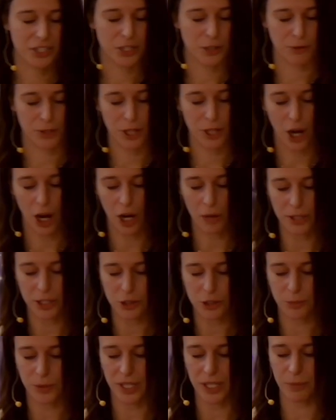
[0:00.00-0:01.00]
for the
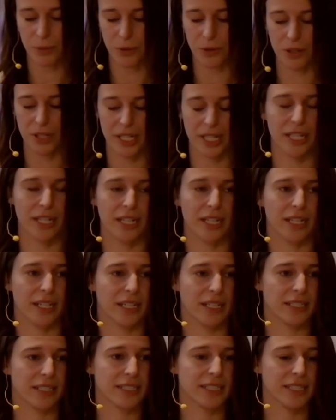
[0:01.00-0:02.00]
Amish people, it
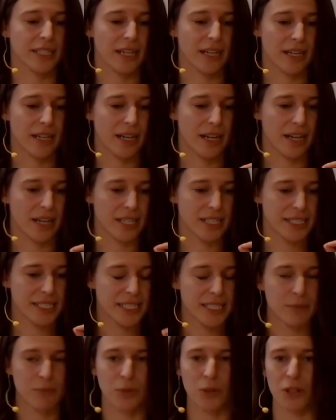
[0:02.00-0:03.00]
is a
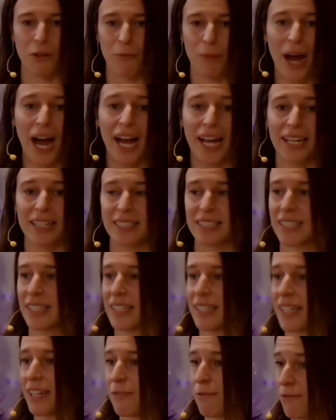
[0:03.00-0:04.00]
symbol of
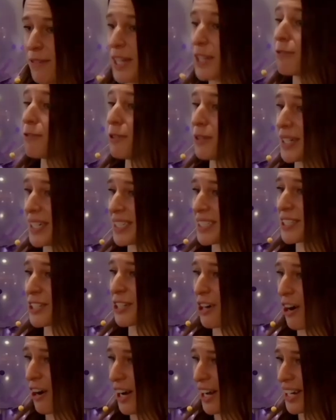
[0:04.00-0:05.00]
piety and faithfulness to
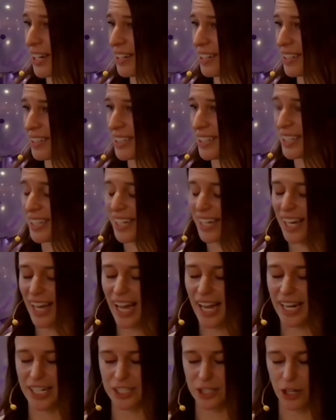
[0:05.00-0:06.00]
God.
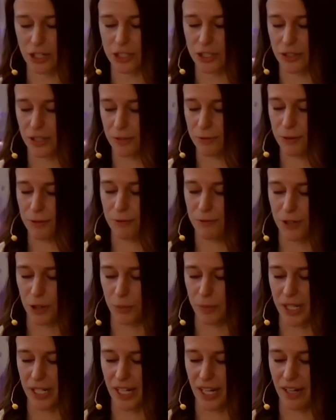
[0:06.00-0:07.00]
And it's also the
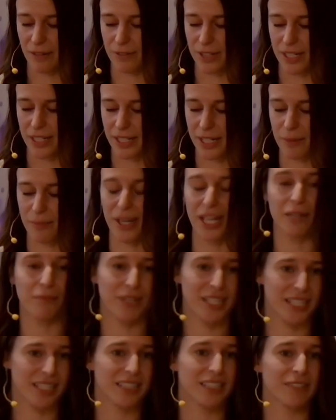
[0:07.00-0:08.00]
fulfillment of a
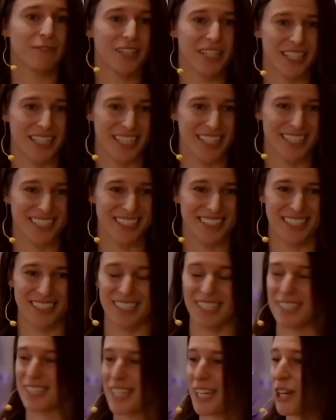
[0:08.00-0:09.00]
commandment in Leviticus that
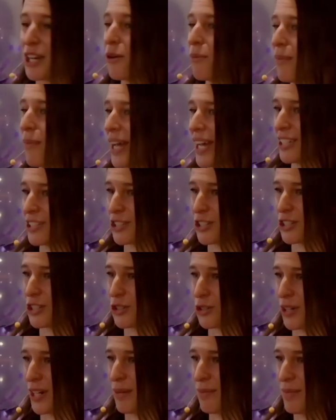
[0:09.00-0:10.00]
says that no man should
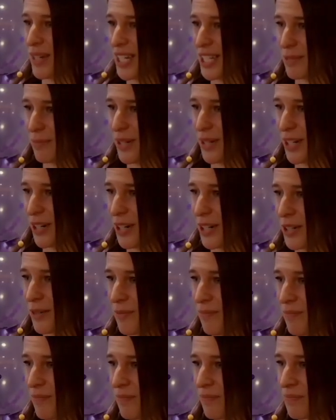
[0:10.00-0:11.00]
trim his beard.
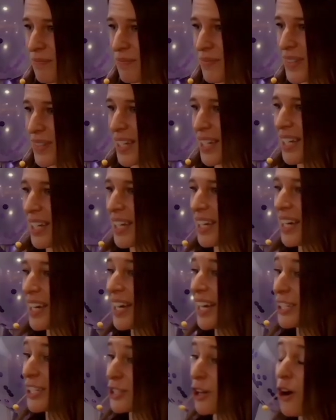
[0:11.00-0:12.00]

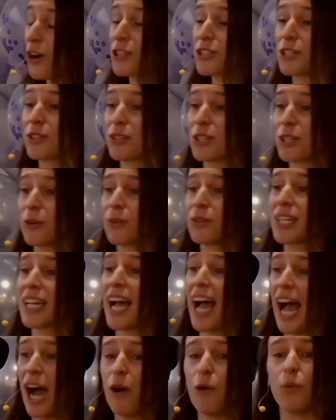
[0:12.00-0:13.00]
It's also the only
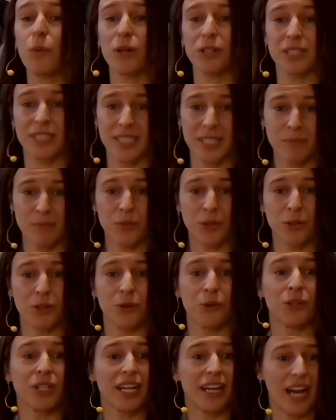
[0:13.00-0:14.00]
outward symbol, the
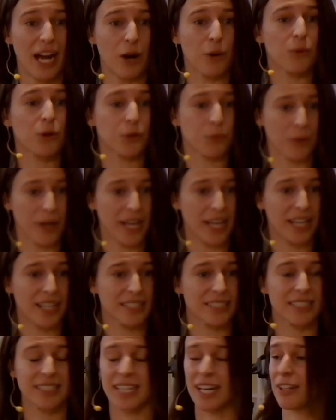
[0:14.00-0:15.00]
only outward way
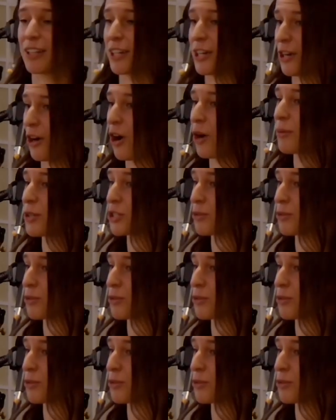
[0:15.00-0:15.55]
to tell that an Amish